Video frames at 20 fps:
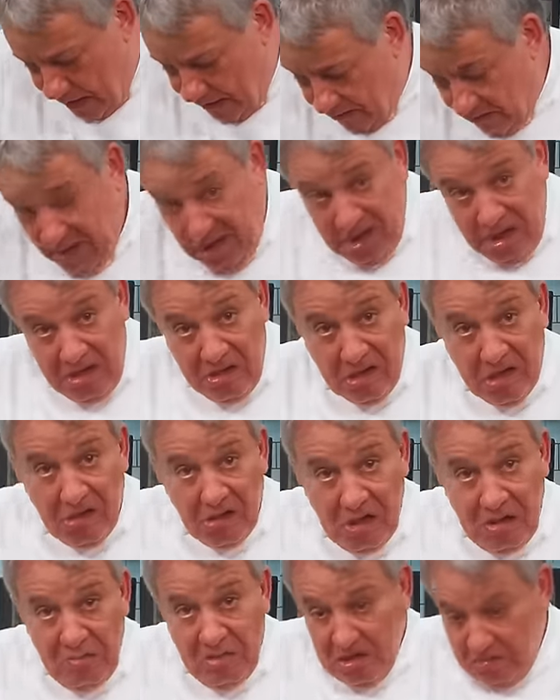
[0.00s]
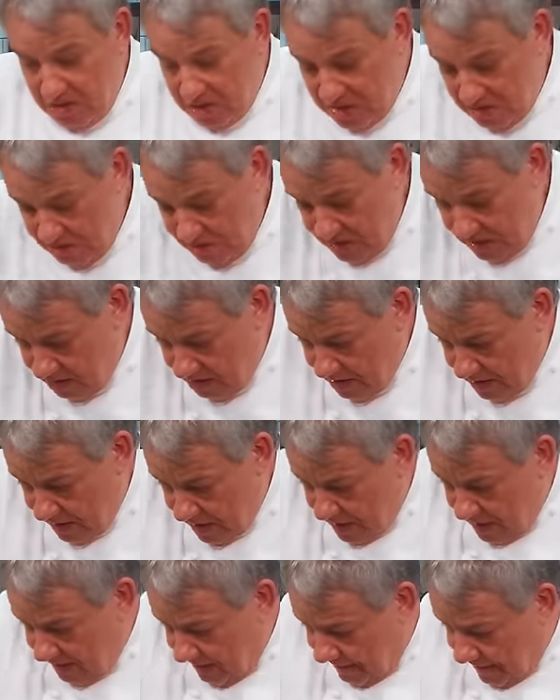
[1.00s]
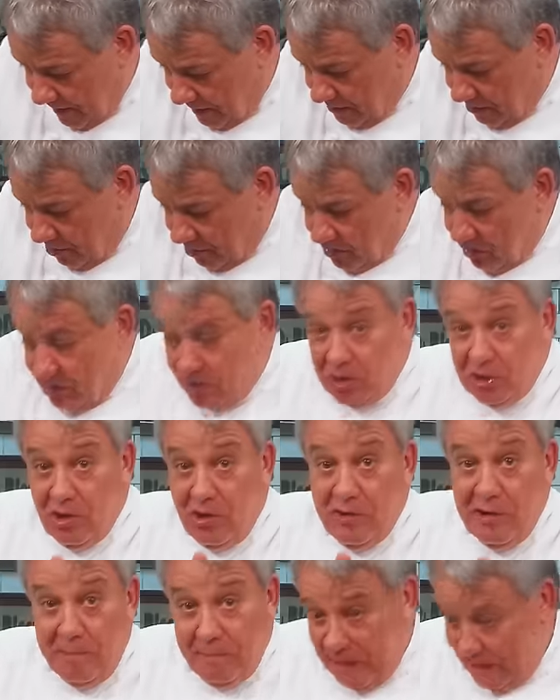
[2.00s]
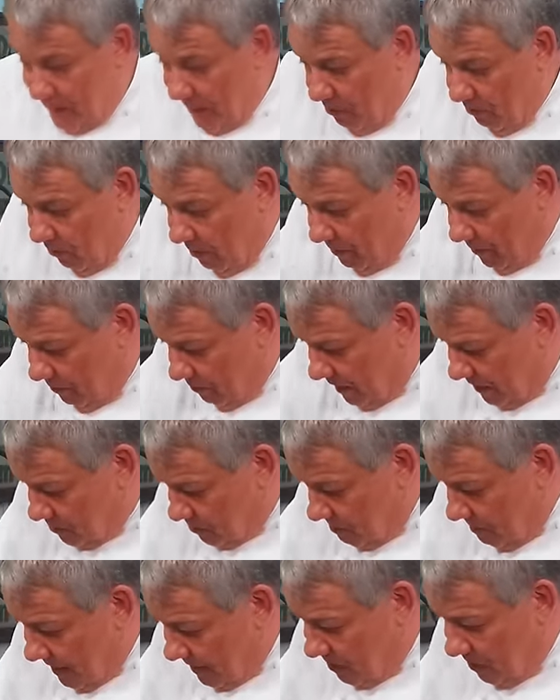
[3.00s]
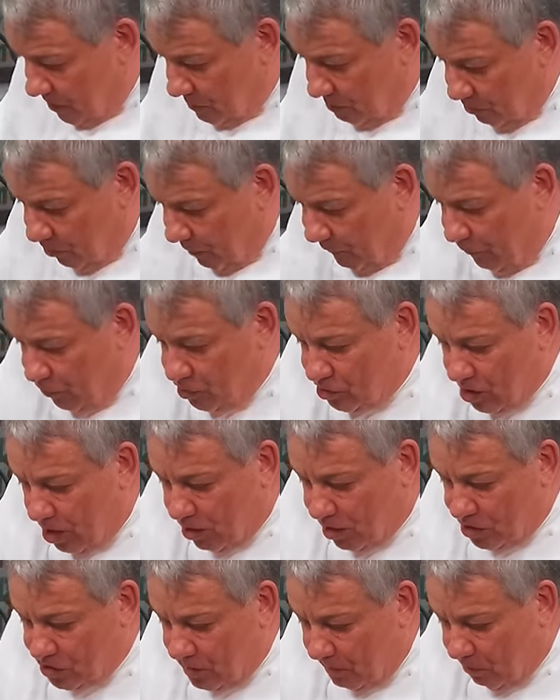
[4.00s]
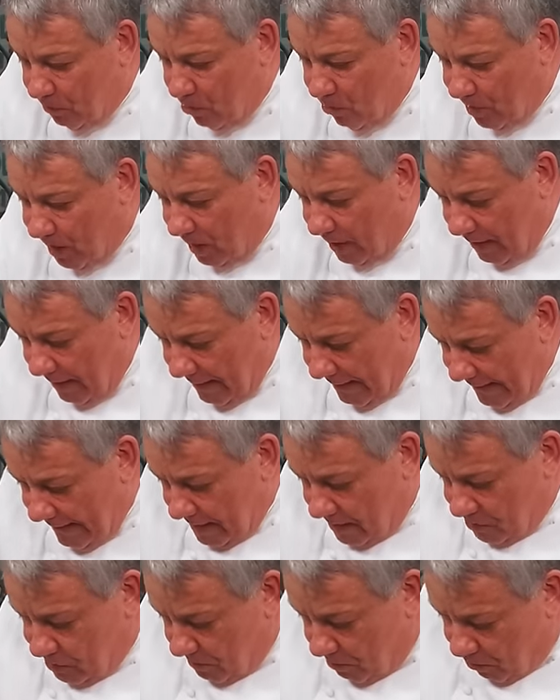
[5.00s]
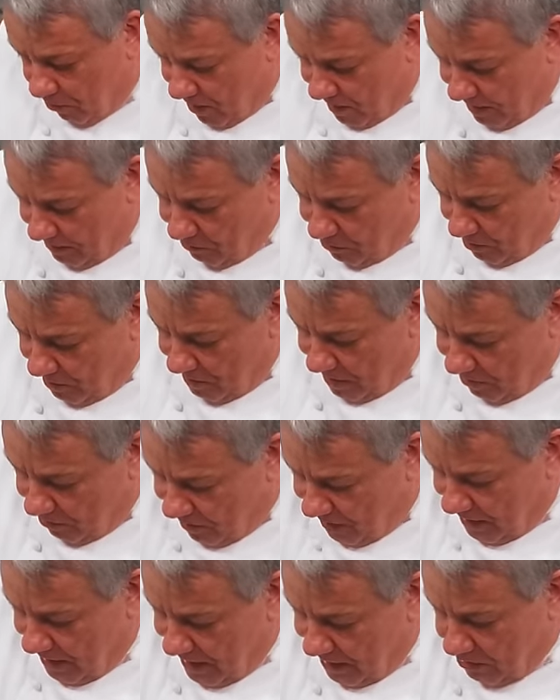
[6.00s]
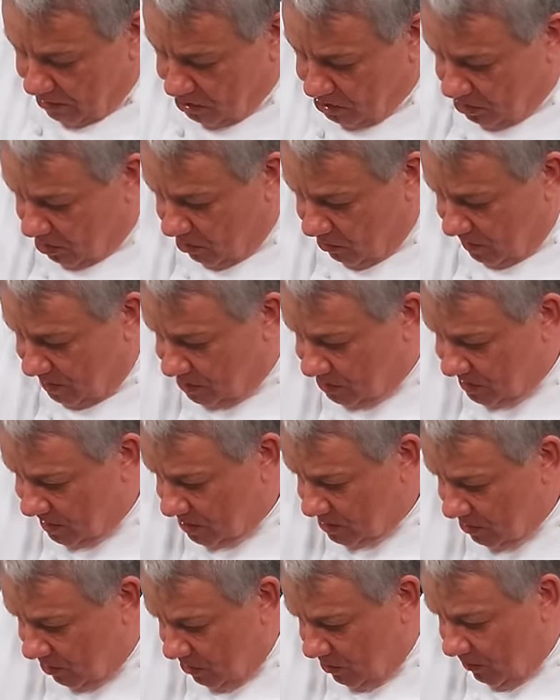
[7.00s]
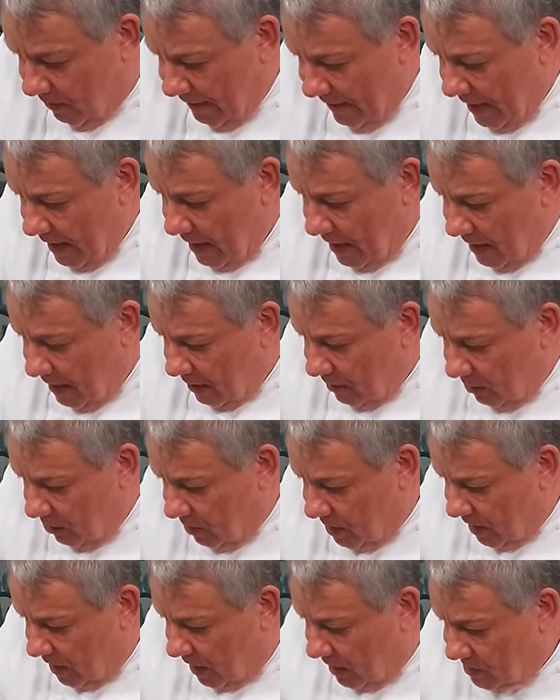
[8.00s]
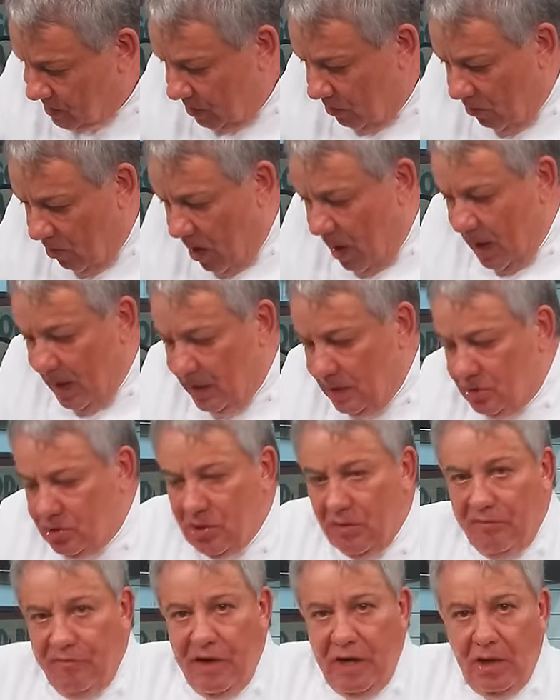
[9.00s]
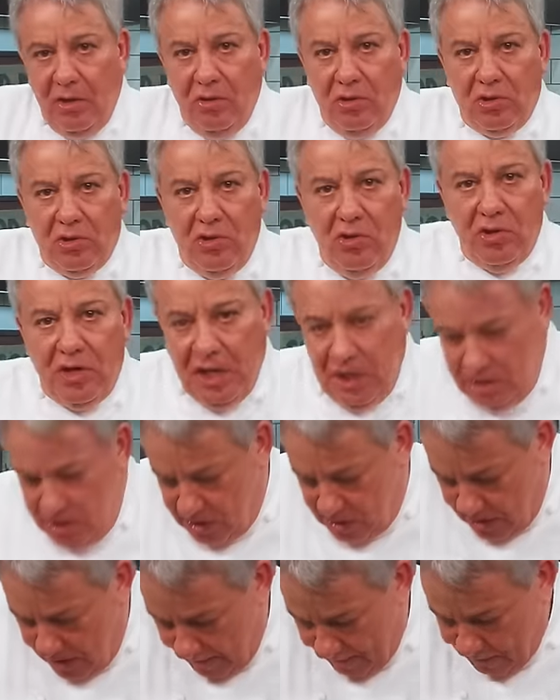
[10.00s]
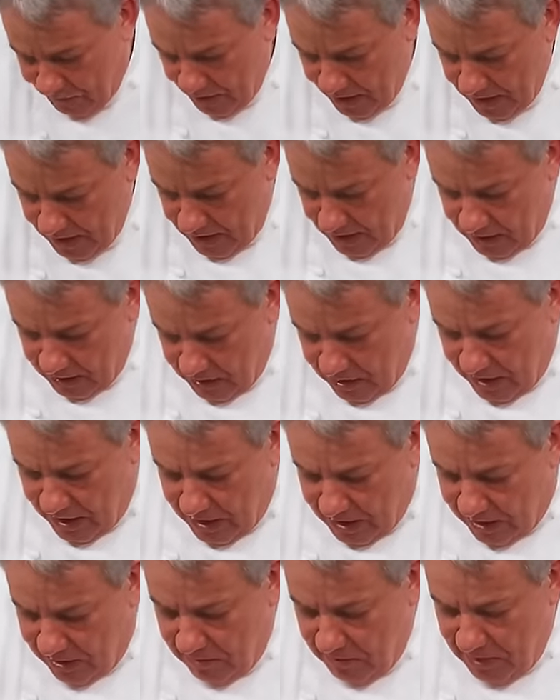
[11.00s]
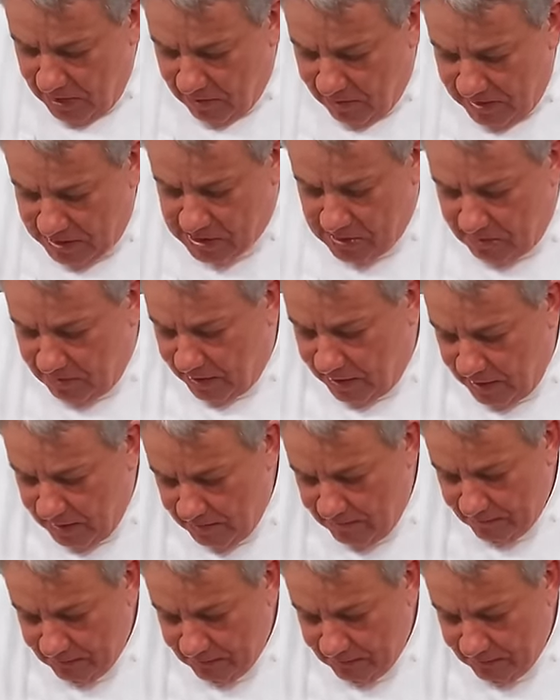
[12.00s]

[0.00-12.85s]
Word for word: Really? You can't give me the recipe? I told you the story about that woman, right? She made this beautiful chocolate chip cookie. She brought them to me one day at the school, and she says, oh, look at that. I said, wow, those are very good cookies. You gotta give me the recipe.